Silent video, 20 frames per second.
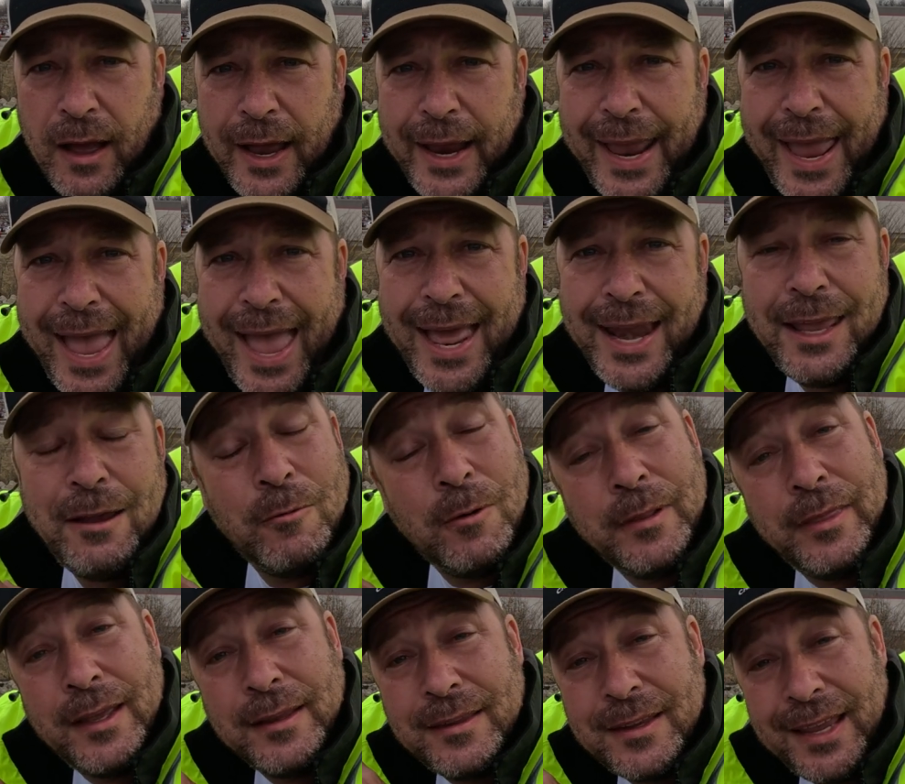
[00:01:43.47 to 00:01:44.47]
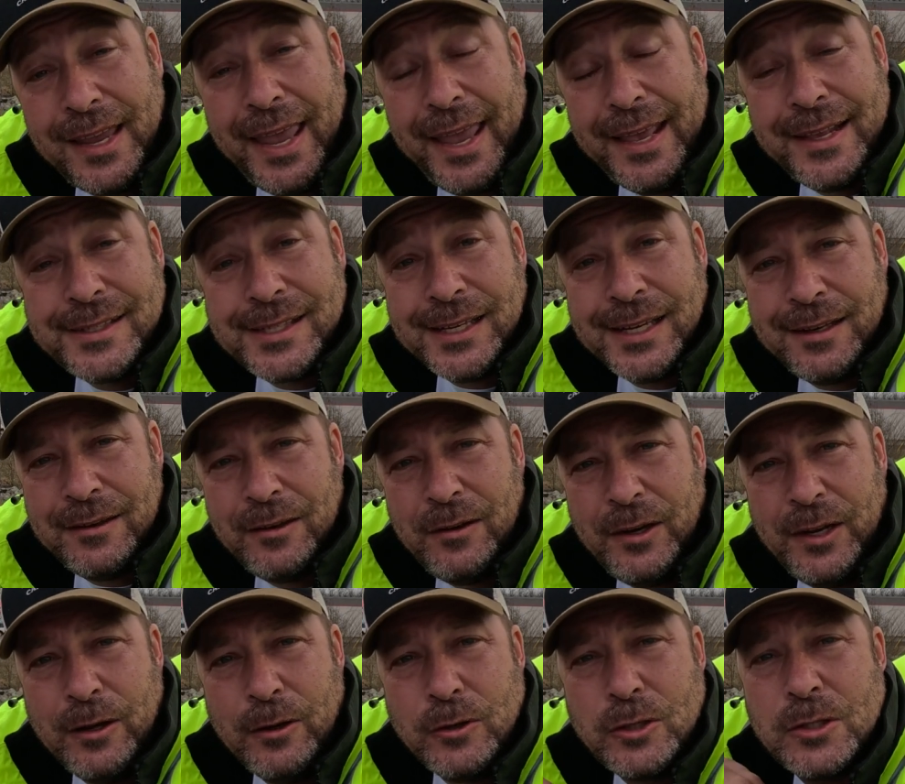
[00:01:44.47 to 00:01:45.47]
Anyone that
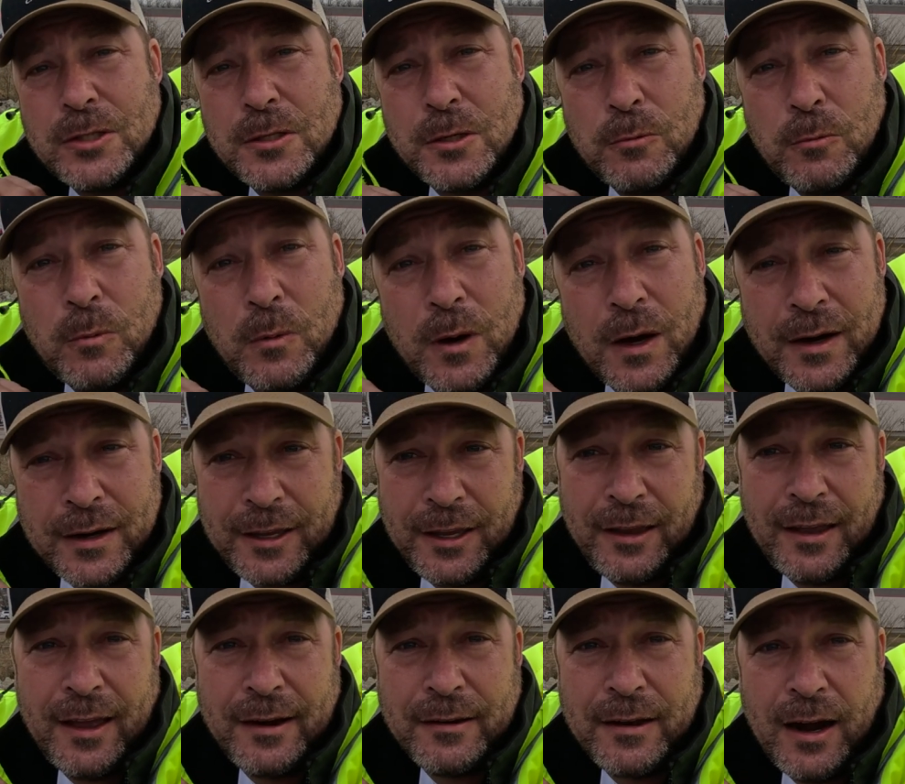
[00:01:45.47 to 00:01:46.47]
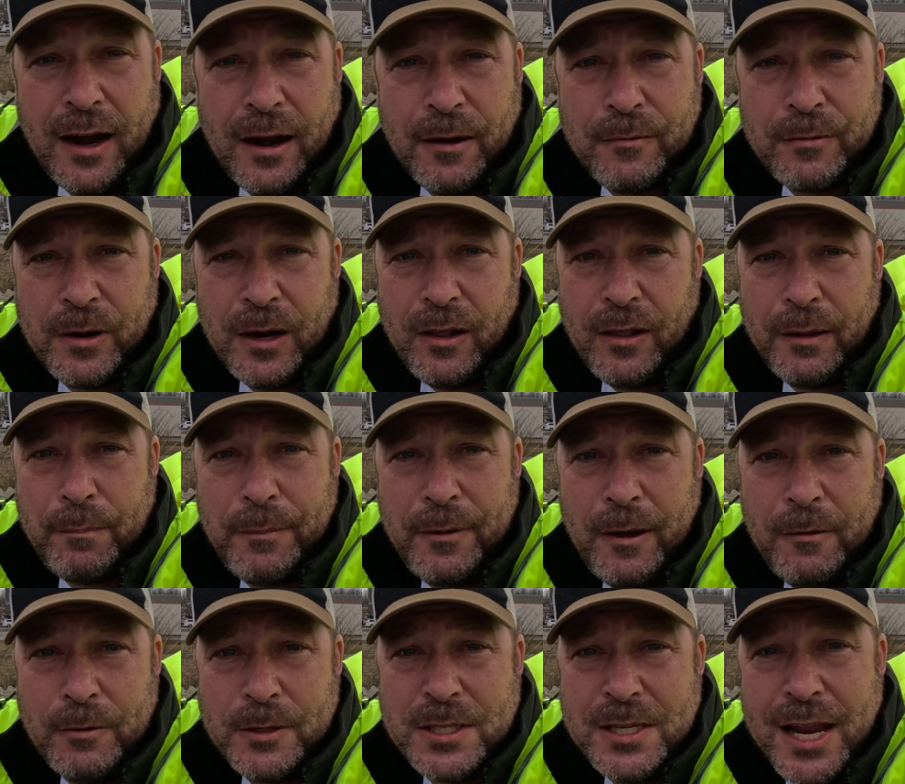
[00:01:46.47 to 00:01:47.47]
isn't used to working on guardrail,
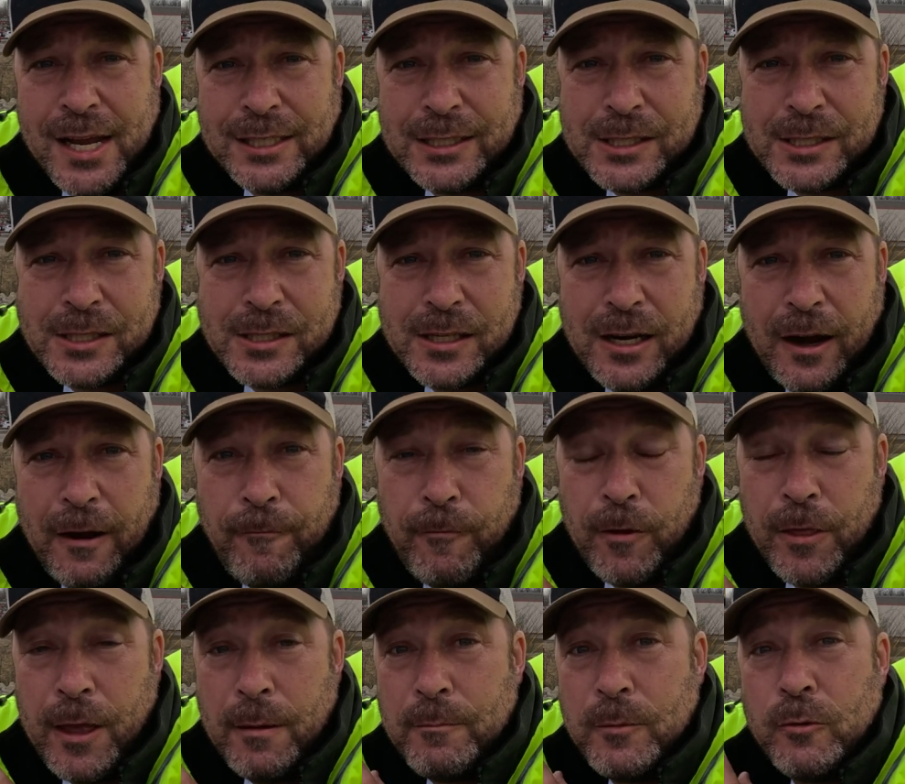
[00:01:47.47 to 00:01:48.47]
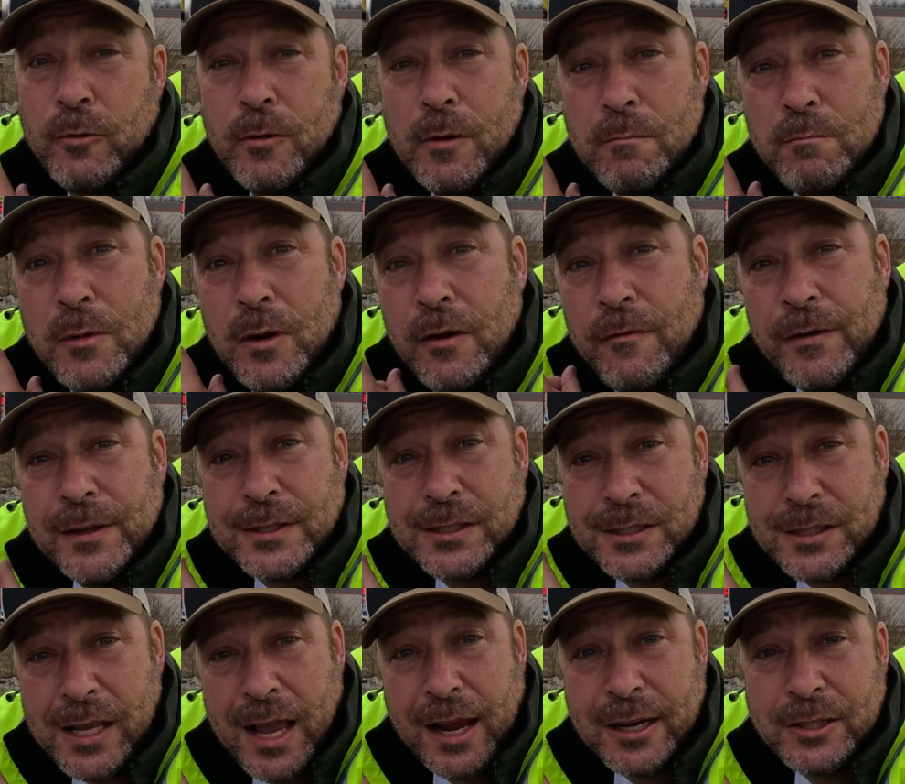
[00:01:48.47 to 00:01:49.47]
it was necessary for them to remove a
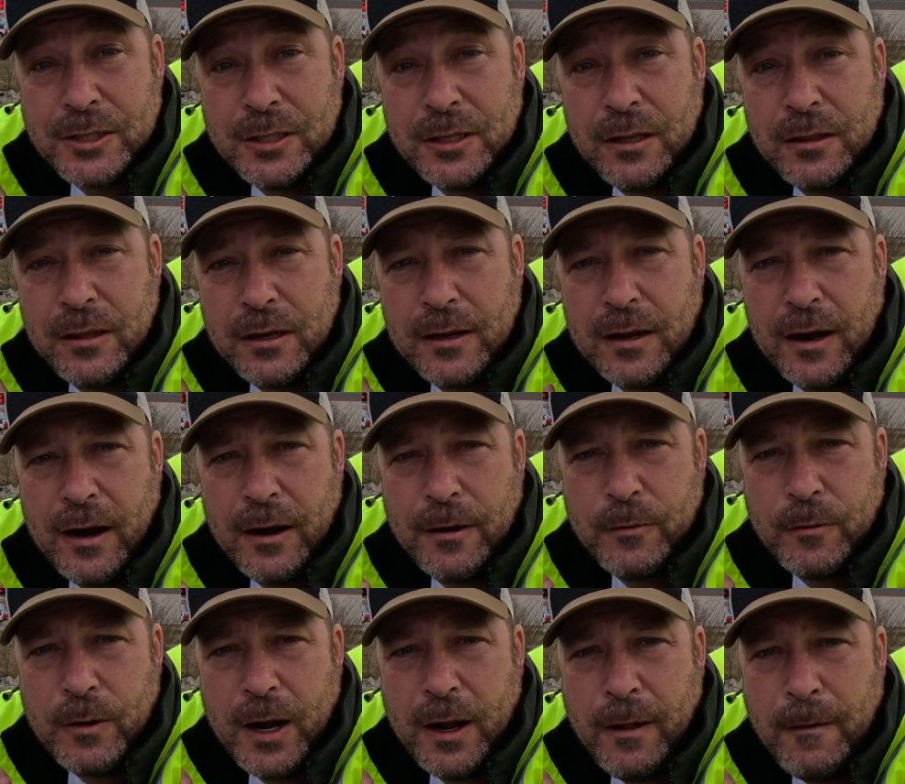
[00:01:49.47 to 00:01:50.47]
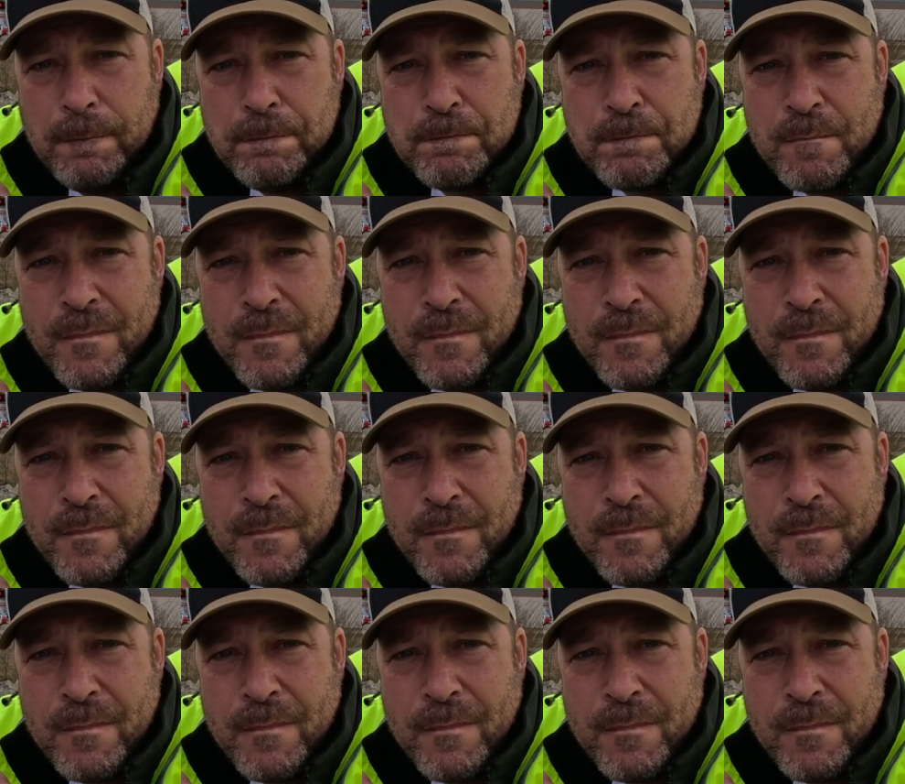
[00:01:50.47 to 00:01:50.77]
section of the guardrail.